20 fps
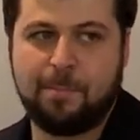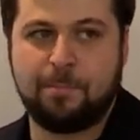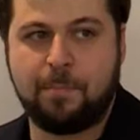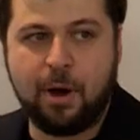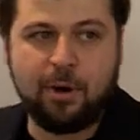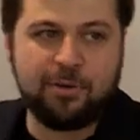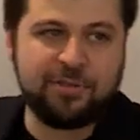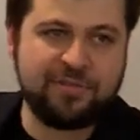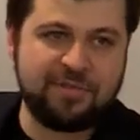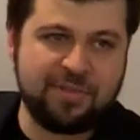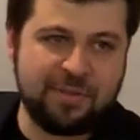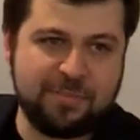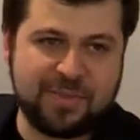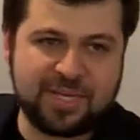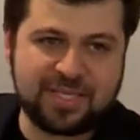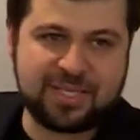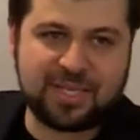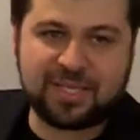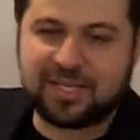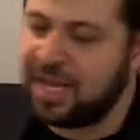Both of them
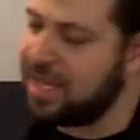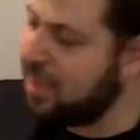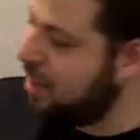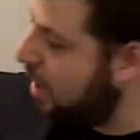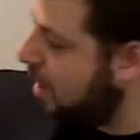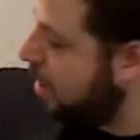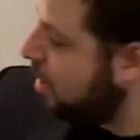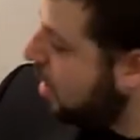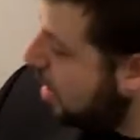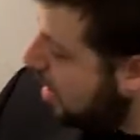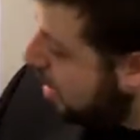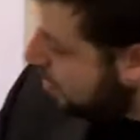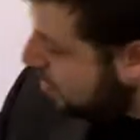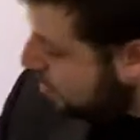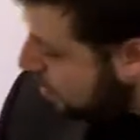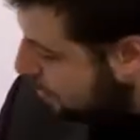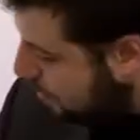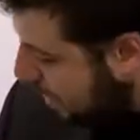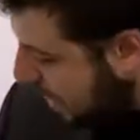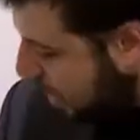missed the deadline.
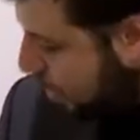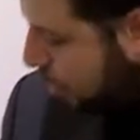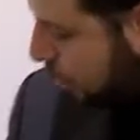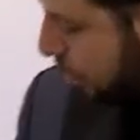The big